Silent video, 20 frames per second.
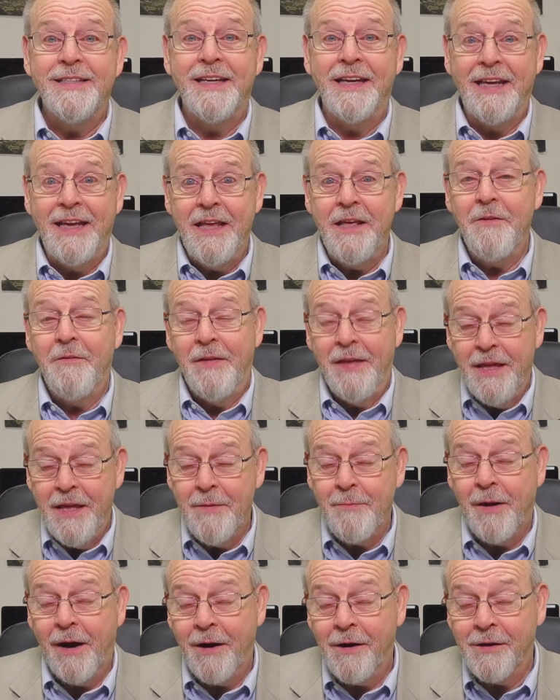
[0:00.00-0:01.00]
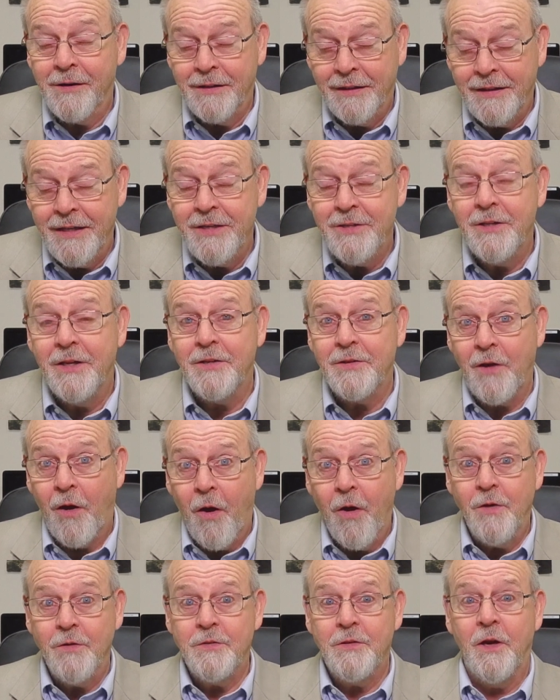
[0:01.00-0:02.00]
to give him our allegiance
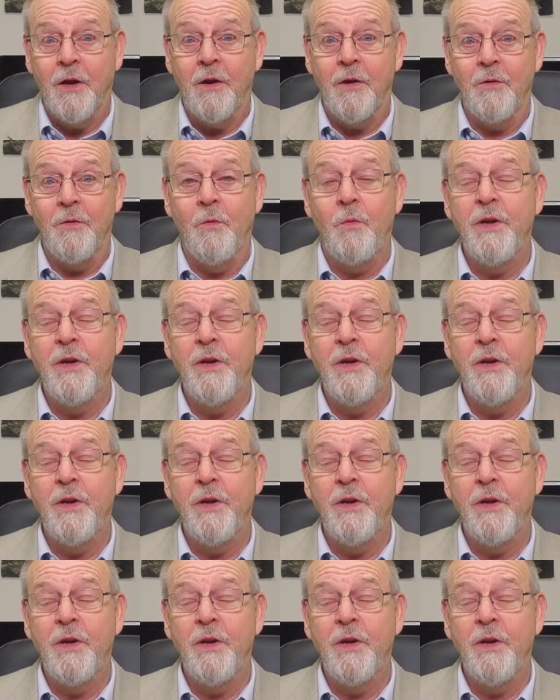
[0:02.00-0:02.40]
also,